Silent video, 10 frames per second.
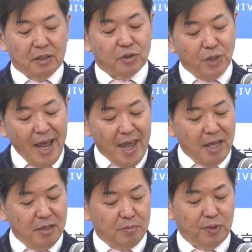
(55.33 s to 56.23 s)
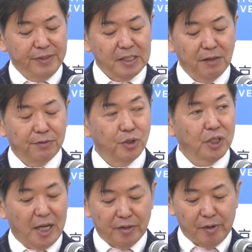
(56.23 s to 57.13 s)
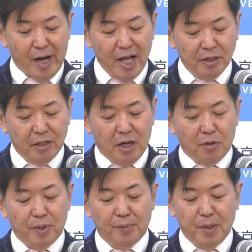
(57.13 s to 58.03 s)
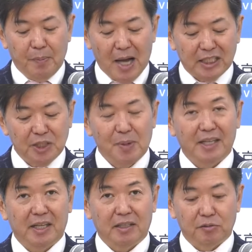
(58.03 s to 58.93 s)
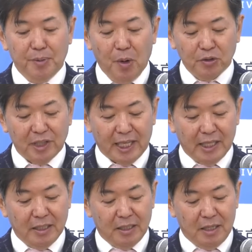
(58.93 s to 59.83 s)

Today, Professor Furukawa will be participating remotely